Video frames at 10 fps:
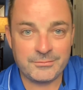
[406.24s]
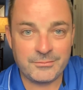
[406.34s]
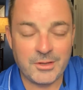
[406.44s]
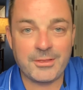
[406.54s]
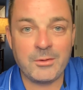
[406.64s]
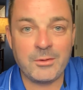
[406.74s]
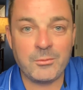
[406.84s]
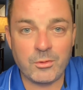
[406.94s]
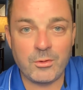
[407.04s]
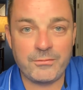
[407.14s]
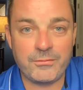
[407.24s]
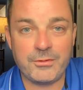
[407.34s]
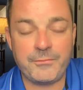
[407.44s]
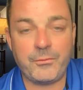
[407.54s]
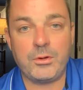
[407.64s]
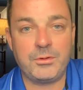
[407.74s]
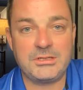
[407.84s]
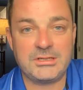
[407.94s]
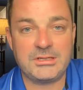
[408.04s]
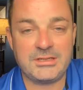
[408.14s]
The thing will grow to fill the void in
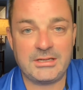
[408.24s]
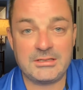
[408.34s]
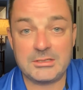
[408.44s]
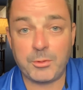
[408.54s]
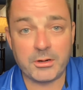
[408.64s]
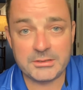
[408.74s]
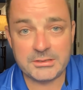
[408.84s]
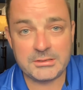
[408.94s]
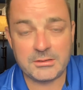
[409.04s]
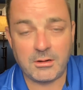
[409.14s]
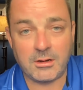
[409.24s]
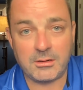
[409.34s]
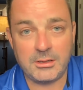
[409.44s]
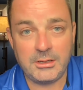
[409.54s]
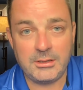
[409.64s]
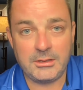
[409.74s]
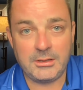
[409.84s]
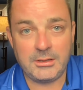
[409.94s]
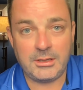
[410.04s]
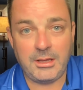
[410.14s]
which it sits. It's Parkinson's law.
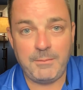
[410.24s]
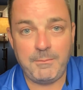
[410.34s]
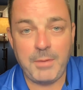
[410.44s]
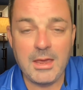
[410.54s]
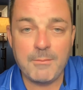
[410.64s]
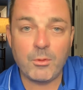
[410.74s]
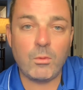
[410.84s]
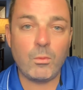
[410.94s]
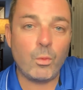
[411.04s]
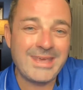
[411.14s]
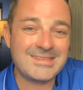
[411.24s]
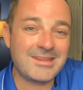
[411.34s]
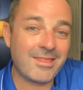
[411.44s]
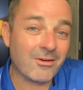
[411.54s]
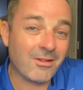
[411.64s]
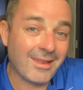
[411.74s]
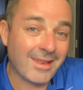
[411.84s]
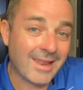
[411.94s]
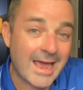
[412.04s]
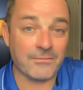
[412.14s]
People waste their
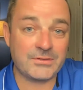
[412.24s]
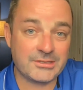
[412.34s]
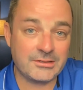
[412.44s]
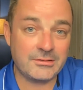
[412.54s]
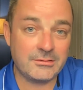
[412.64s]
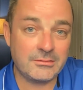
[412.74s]
lives